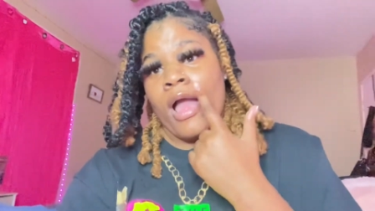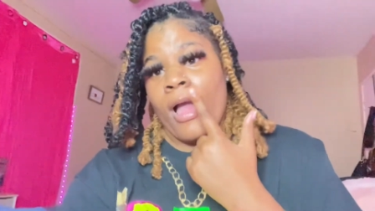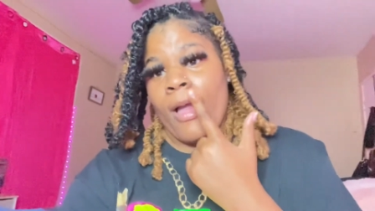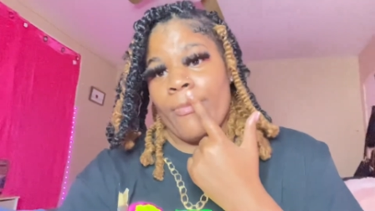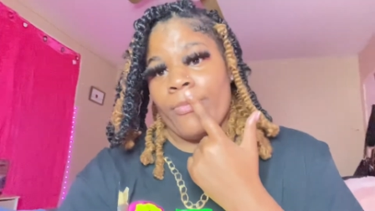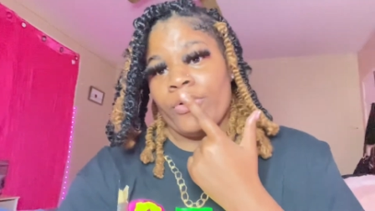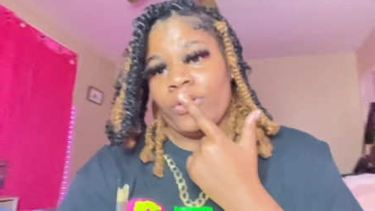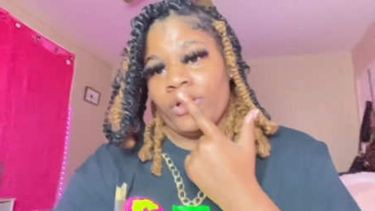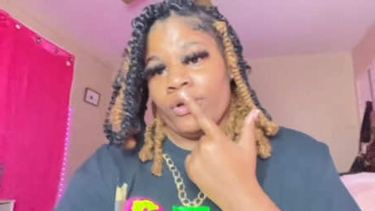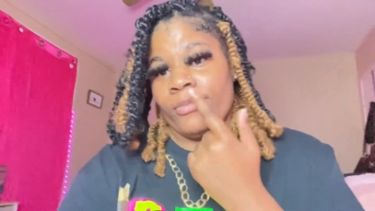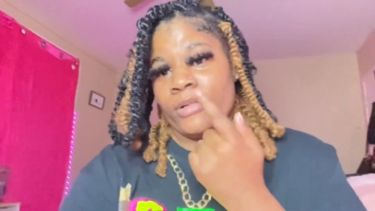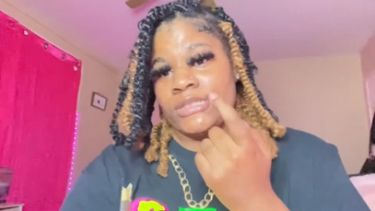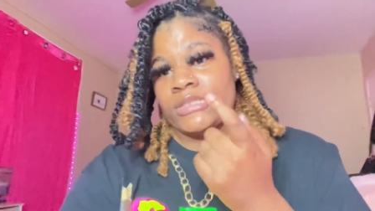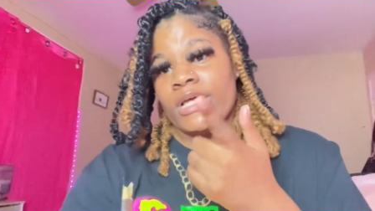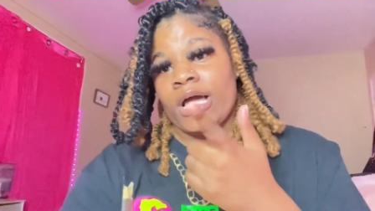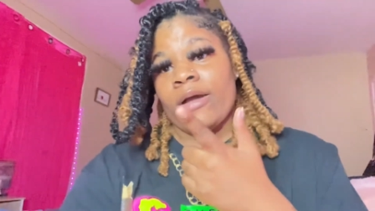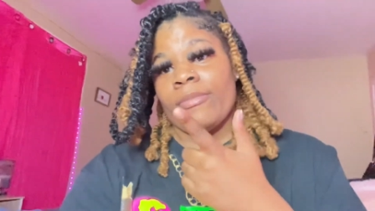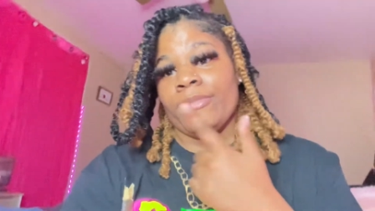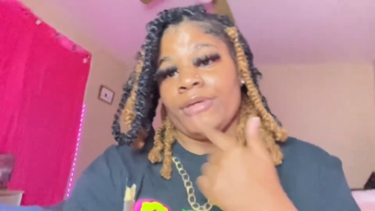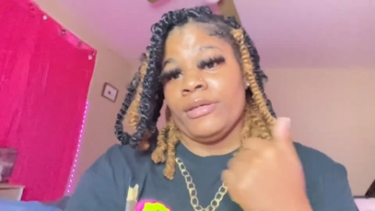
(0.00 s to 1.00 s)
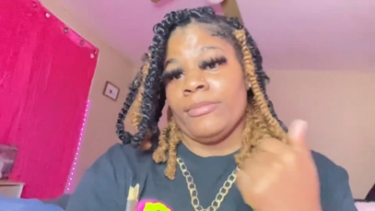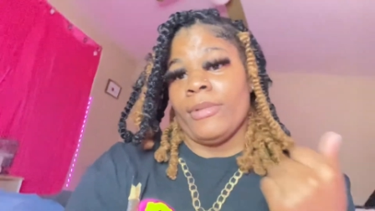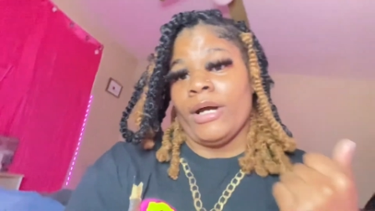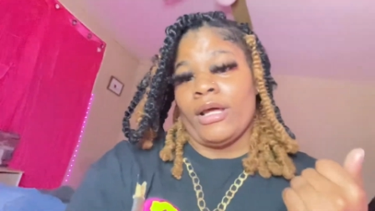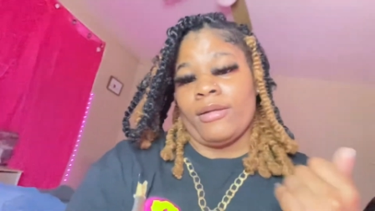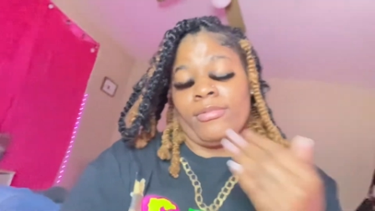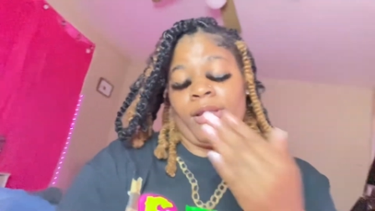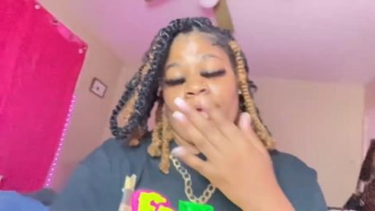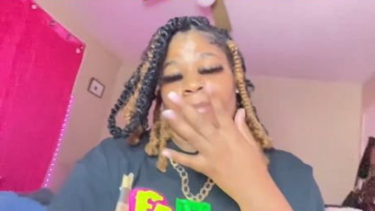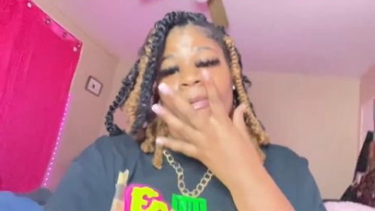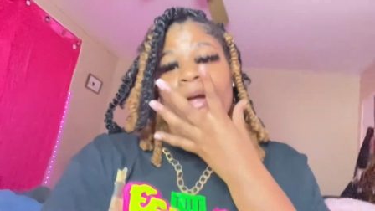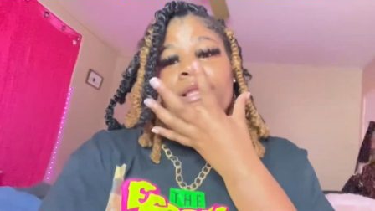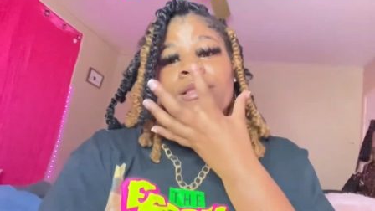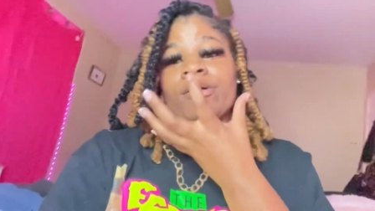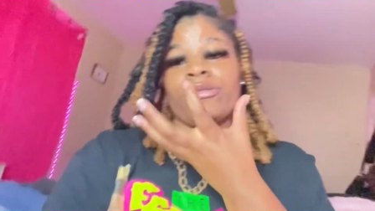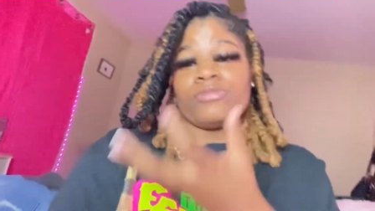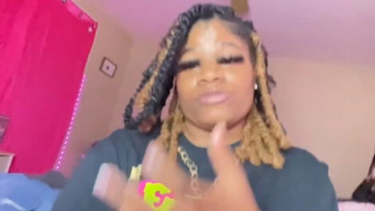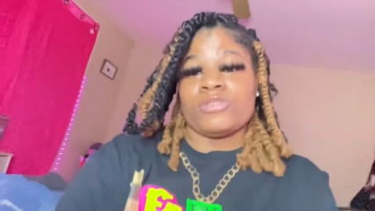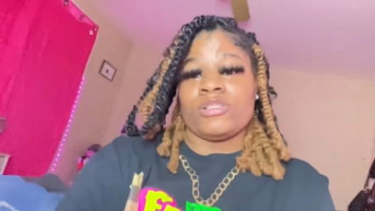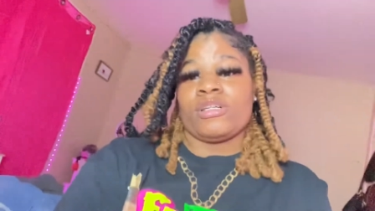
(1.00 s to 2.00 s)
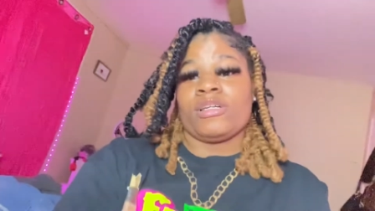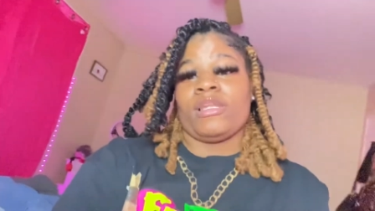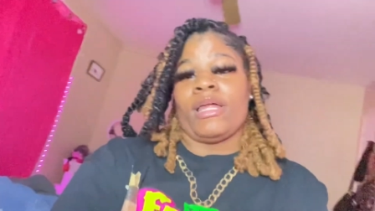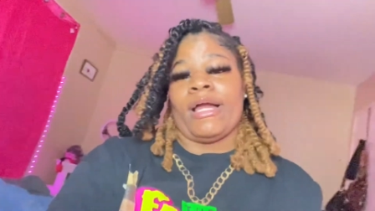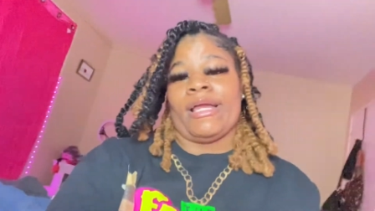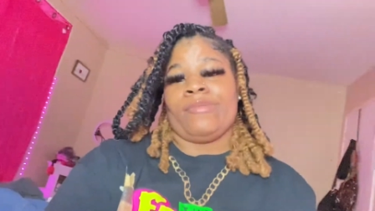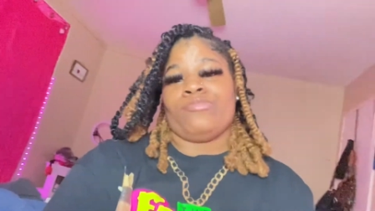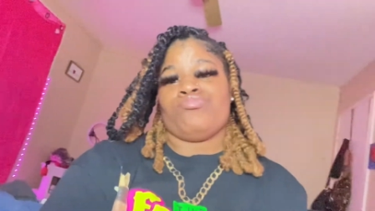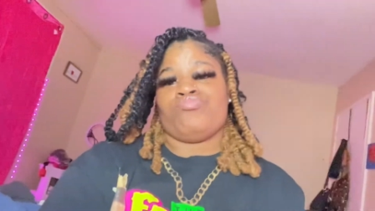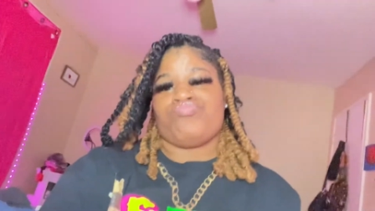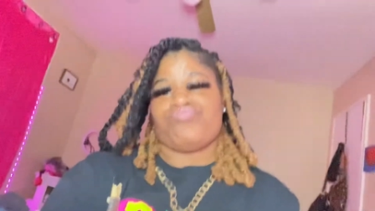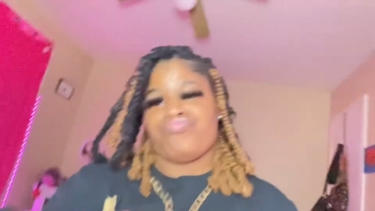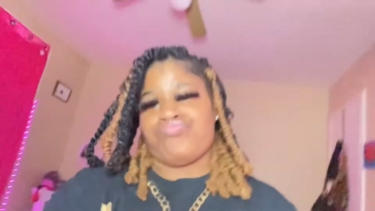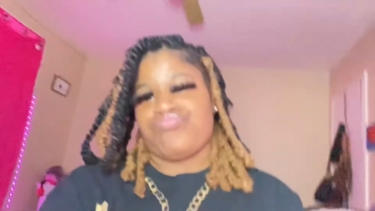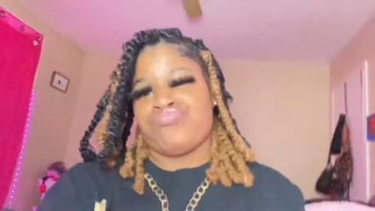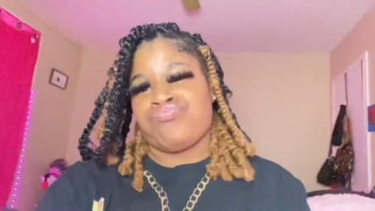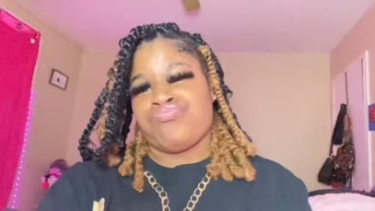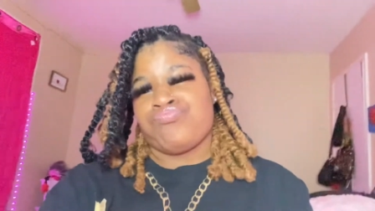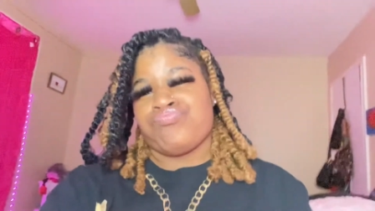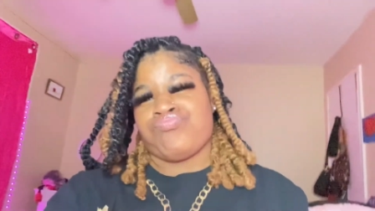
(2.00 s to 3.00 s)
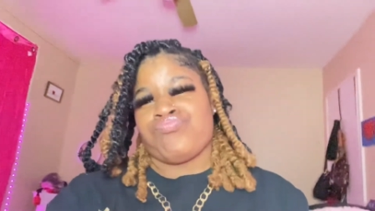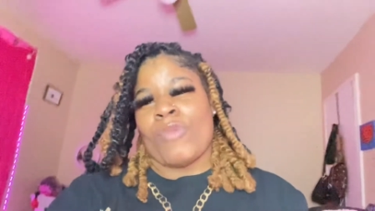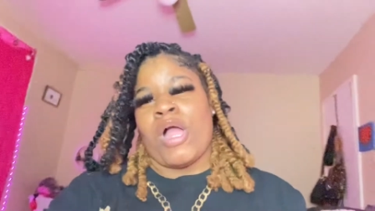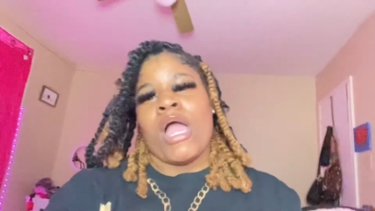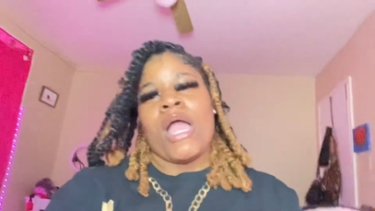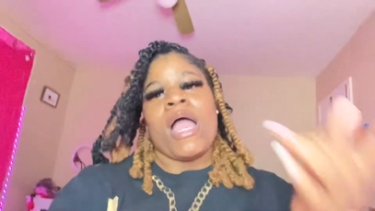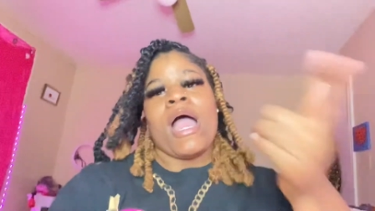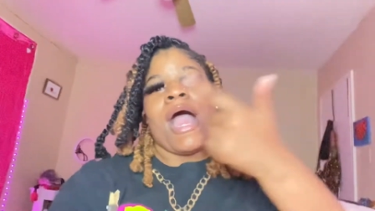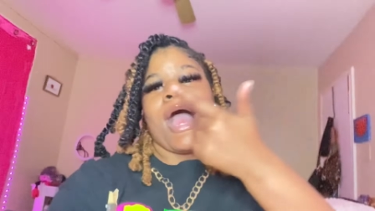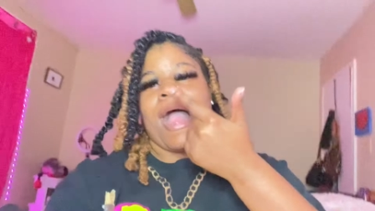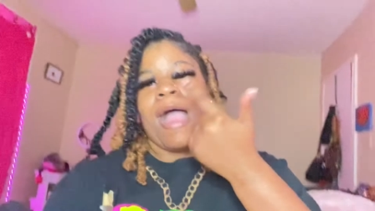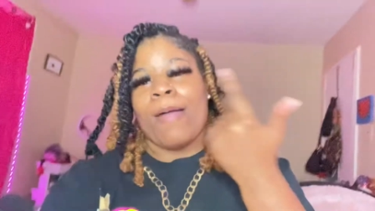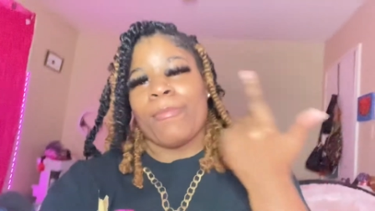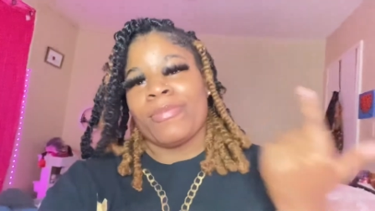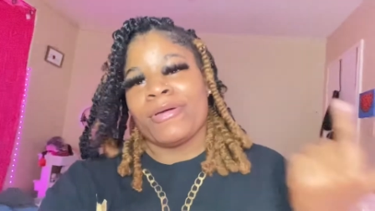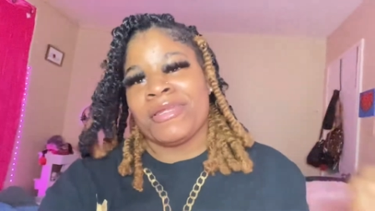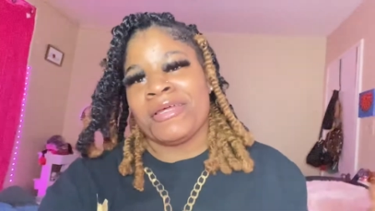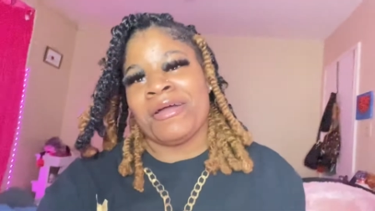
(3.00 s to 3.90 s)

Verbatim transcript: I put it on my top and bottom. Like my lips look like I put it